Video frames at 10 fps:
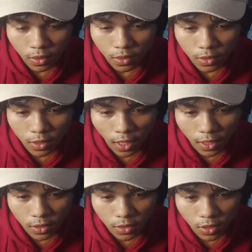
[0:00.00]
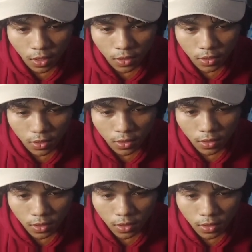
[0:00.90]
like just
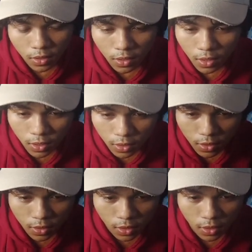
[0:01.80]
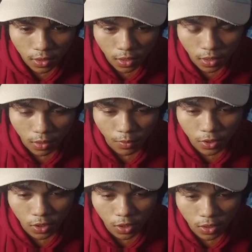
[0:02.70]
this. It
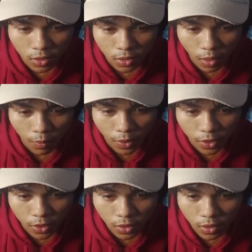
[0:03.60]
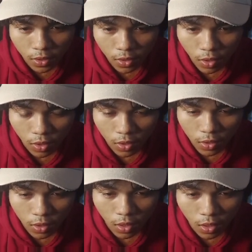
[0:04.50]
just appeared
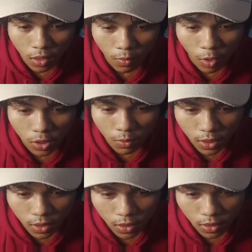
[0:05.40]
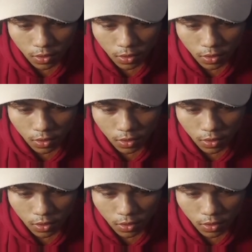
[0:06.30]
automatically. So